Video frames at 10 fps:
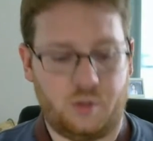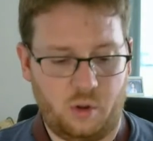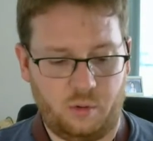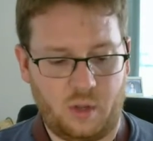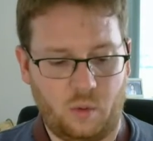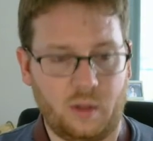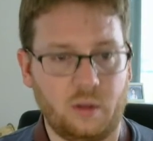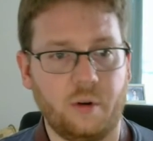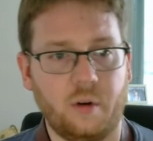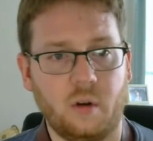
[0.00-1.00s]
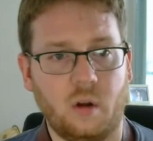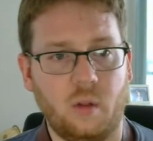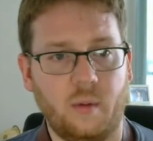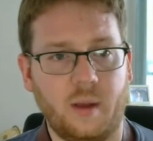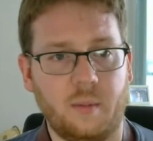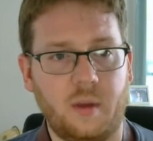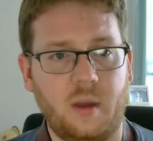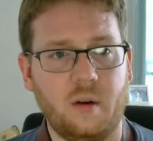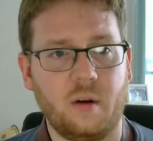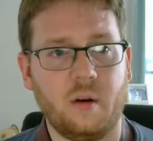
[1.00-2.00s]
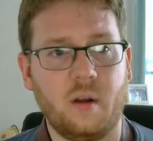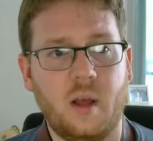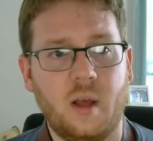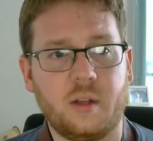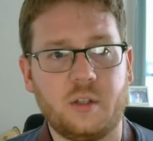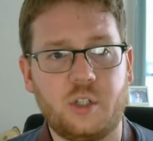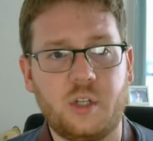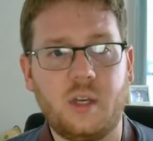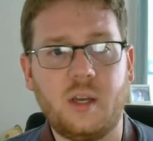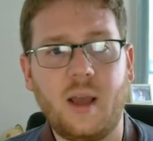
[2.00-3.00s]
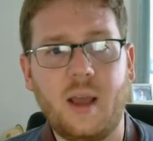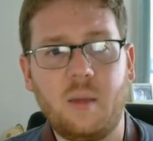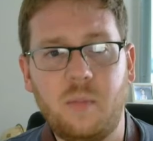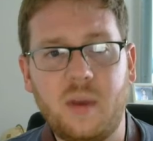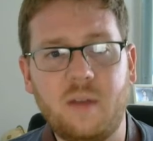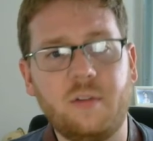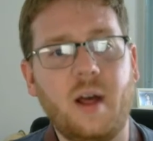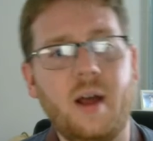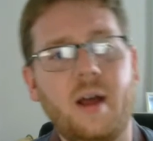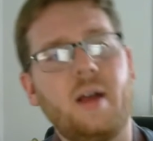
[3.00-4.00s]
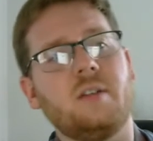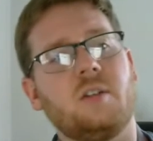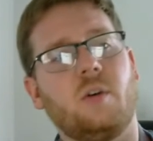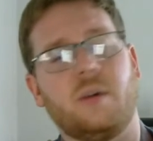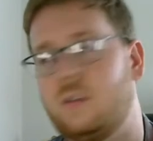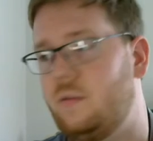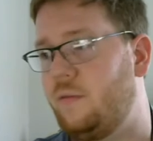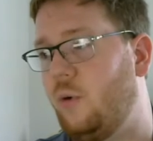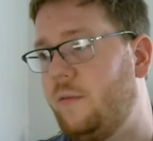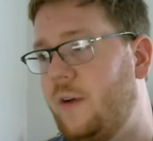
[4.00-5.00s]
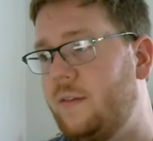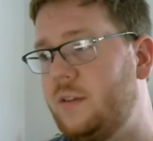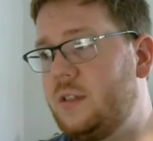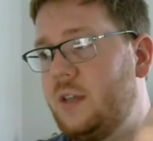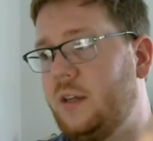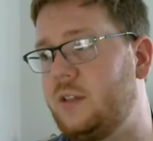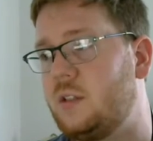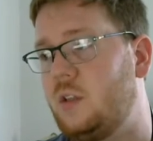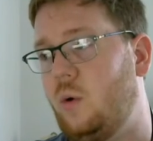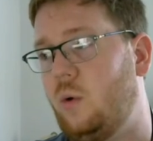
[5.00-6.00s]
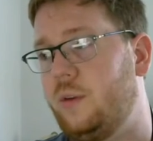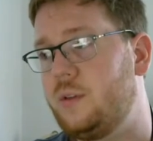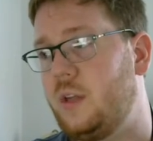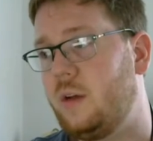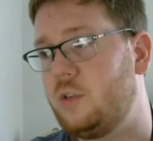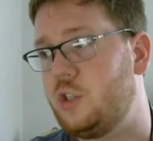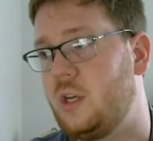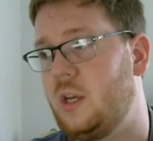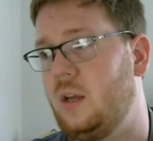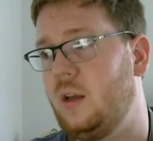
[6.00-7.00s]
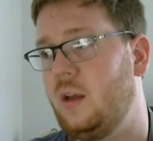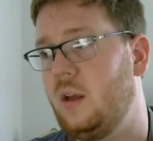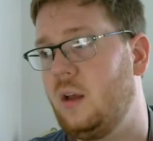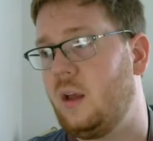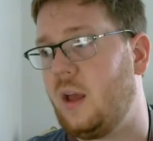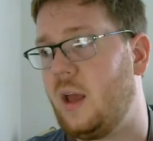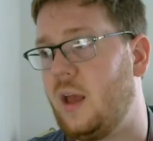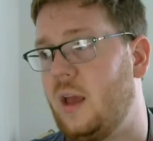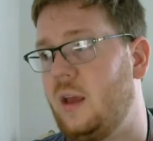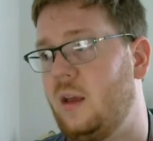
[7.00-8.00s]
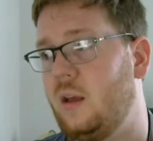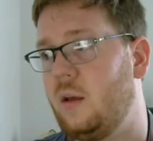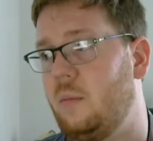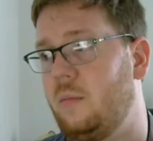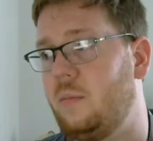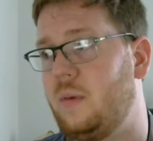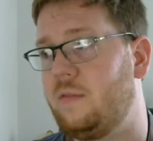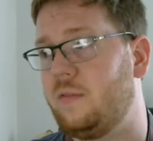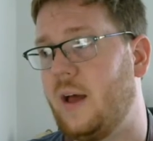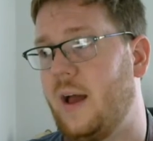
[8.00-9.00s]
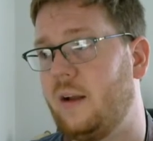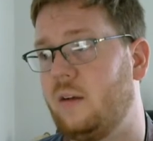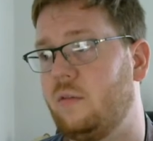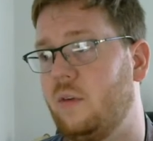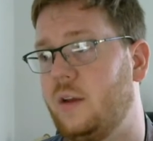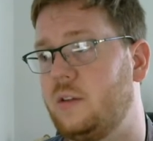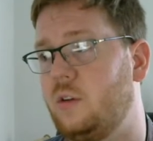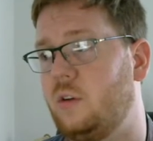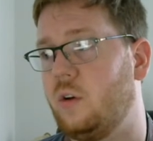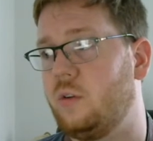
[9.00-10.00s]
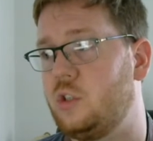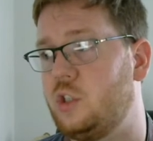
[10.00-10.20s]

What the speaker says: note that we learned all the way up here, G, A, B flat, so it's 4, 5, and 6. You hold those down, G, A, B flat, right? So you go,